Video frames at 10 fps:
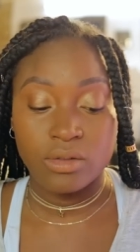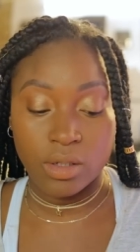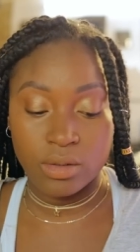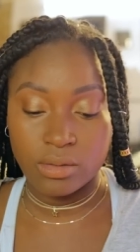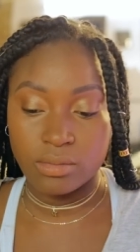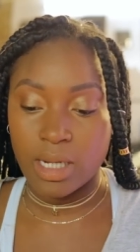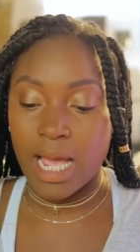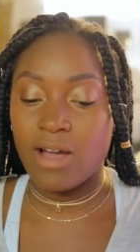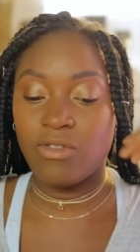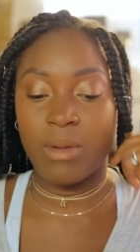don't
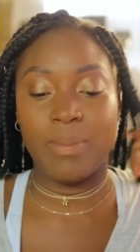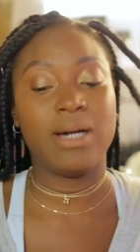have my